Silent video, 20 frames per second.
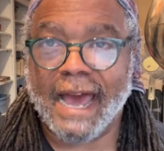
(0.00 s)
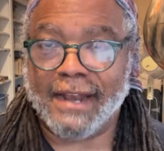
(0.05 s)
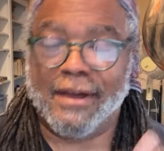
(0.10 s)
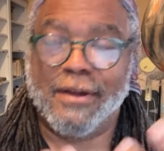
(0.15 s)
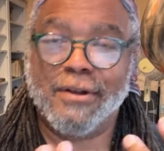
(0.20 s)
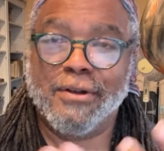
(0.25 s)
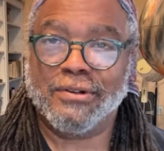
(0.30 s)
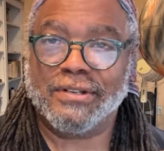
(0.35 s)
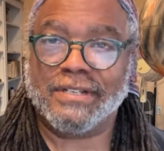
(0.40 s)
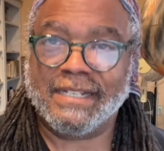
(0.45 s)

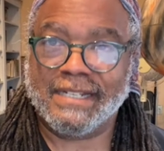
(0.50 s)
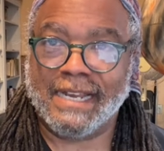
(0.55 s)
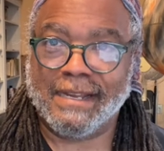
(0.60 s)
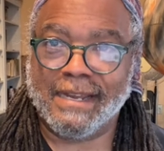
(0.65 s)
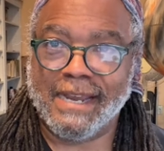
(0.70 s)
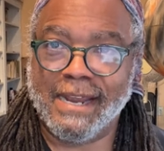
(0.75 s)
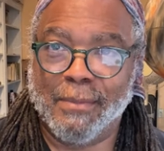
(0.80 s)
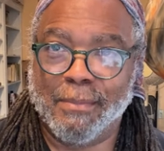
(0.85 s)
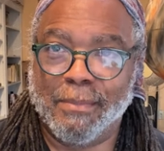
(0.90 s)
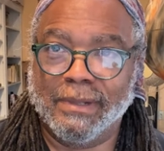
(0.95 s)
not under,
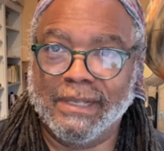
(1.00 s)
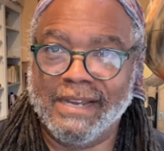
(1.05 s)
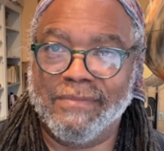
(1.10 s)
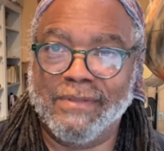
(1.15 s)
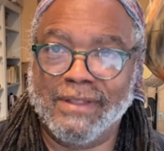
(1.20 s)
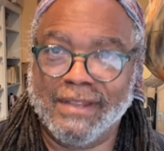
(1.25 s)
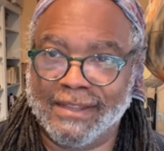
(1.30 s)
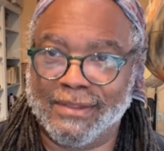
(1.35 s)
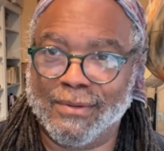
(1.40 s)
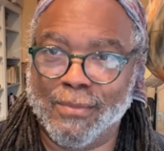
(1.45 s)
you know,
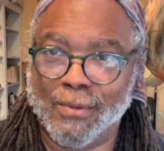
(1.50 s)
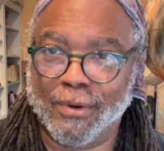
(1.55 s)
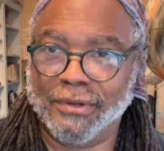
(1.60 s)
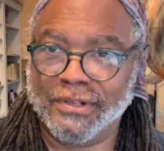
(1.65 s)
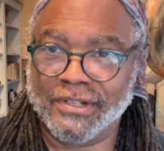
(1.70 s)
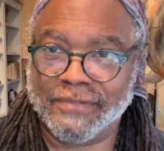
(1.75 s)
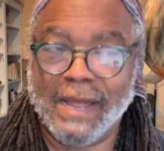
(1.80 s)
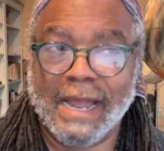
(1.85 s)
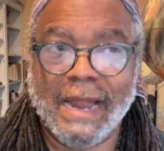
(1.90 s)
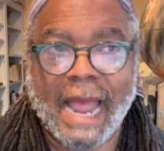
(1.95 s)
believing that the
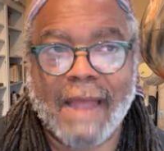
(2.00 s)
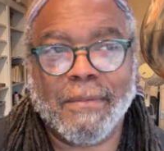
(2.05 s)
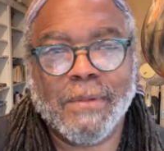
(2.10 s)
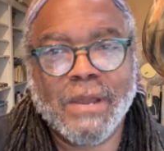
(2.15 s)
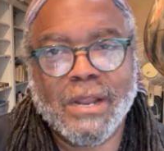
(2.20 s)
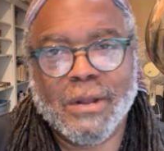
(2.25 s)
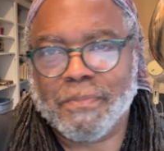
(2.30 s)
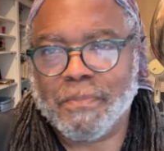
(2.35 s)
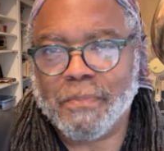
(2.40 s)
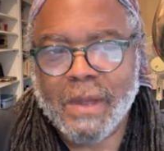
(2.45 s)
world is flat.
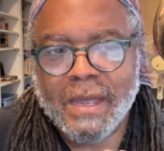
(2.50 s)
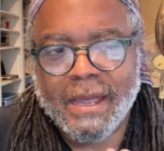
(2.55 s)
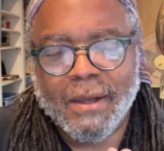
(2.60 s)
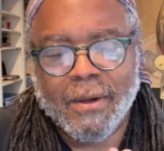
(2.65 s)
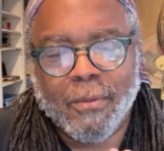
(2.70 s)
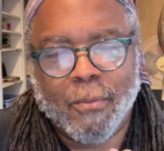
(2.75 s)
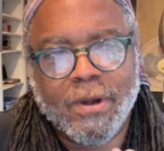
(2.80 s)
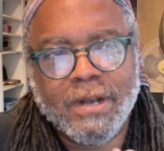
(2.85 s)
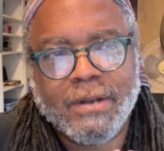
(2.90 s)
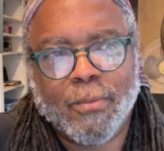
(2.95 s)
I, you know,
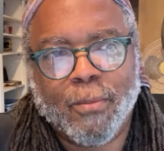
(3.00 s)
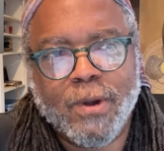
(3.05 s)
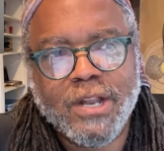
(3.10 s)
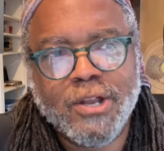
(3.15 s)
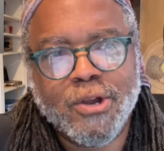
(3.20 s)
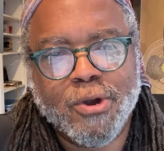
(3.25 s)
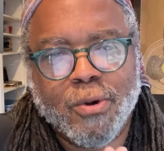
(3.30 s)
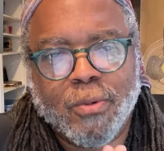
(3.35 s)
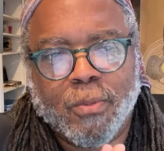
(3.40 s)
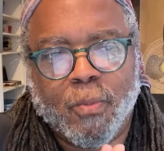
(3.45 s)

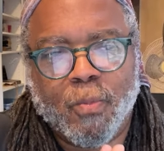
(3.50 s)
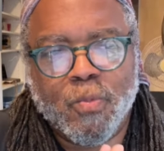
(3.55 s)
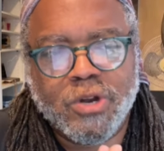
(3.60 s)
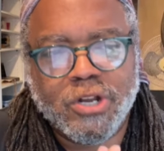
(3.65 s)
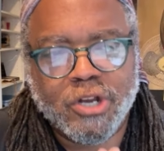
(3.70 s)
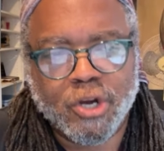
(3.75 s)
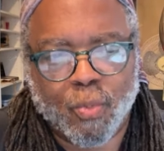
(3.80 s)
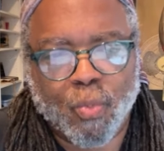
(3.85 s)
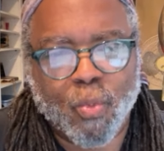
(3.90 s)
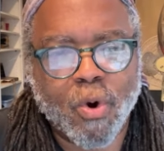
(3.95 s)
when when your
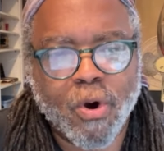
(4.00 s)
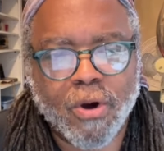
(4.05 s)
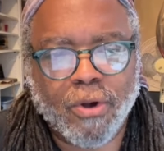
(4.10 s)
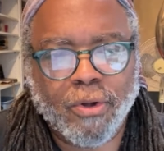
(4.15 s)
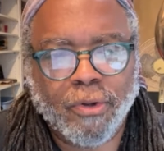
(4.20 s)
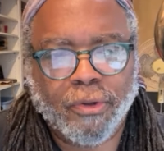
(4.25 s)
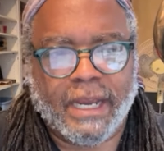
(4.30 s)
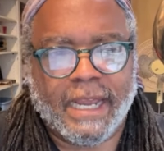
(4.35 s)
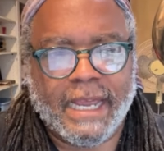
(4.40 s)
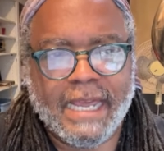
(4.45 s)
when your
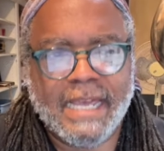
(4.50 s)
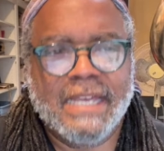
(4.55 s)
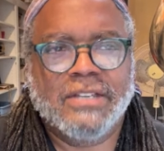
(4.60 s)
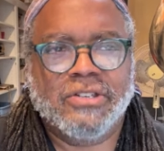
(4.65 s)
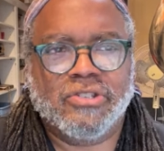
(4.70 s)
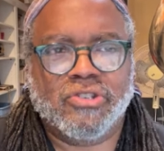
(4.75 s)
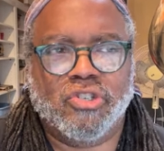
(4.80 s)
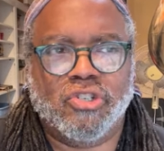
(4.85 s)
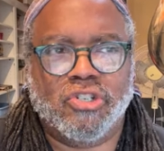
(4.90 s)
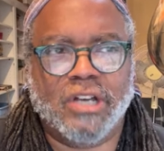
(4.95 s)
world
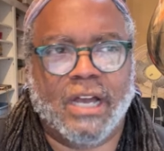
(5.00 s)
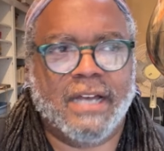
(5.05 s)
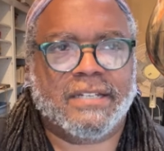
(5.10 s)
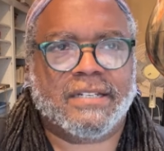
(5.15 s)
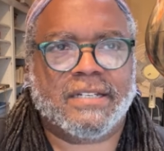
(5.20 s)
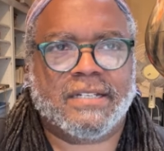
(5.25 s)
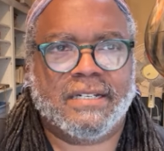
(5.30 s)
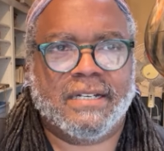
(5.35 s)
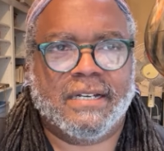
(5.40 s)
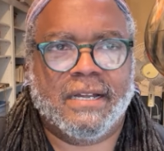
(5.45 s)
is
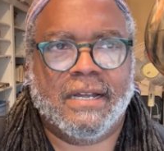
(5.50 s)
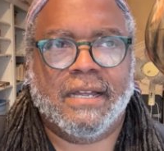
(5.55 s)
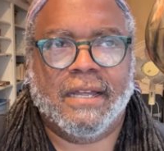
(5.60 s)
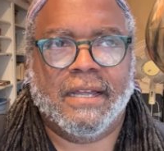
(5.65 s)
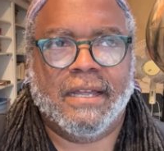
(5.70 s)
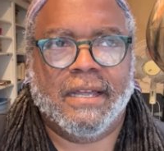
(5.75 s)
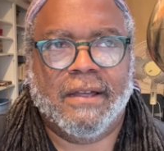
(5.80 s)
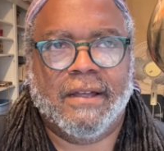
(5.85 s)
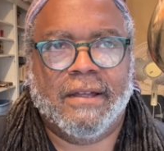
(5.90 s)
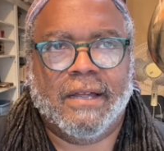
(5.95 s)
just
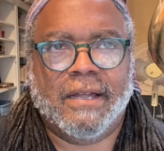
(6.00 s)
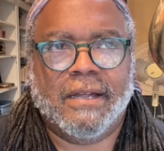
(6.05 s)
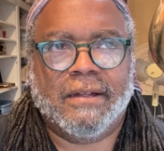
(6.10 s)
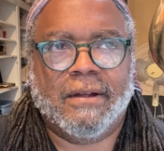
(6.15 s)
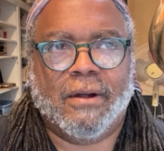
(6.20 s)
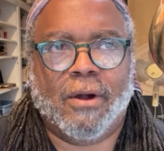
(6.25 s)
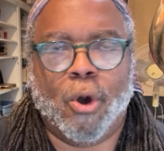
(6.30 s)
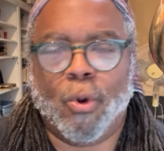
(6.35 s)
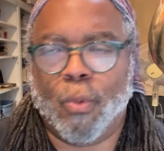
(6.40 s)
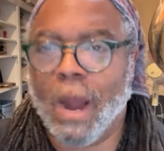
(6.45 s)

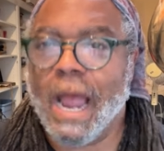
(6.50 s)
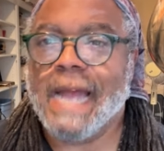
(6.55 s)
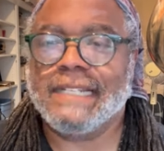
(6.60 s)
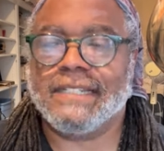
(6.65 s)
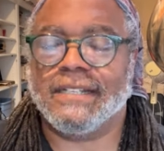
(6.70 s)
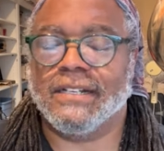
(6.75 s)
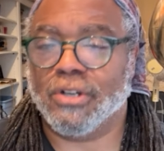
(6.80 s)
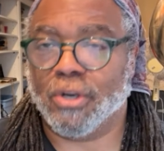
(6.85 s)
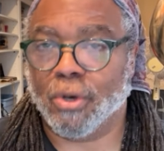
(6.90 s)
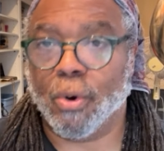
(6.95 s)

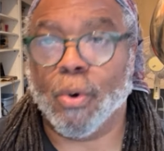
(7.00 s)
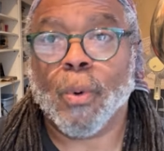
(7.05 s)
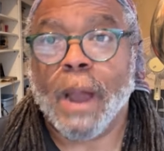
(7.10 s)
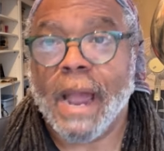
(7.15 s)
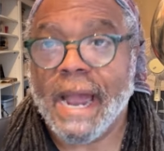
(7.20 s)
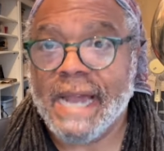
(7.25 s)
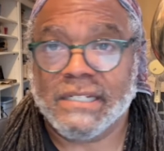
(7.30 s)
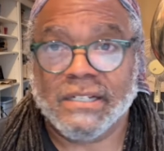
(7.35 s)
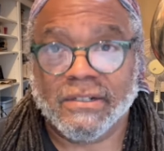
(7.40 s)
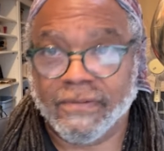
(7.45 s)
horizon to
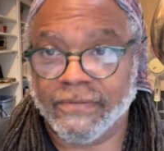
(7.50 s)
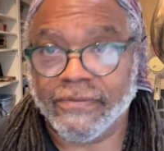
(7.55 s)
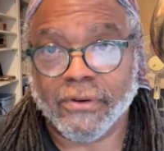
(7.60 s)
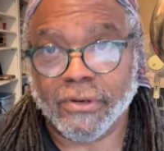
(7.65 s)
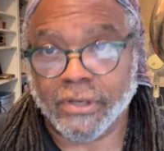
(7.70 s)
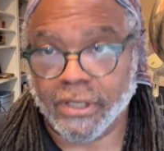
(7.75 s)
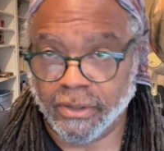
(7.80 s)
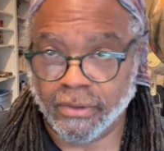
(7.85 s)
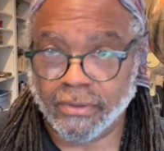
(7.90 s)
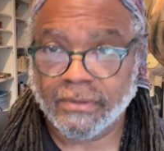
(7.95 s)
horizon
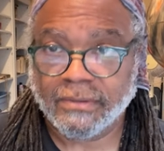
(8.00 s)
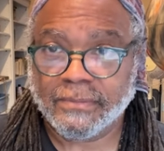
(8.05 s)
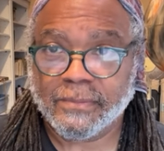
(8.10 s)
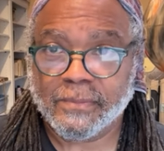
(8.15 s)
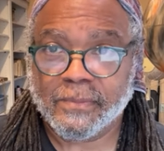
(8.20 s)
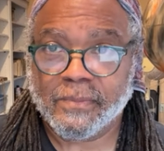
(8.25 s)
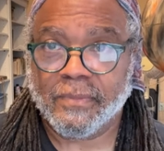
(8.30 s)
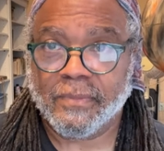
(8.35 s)
for you,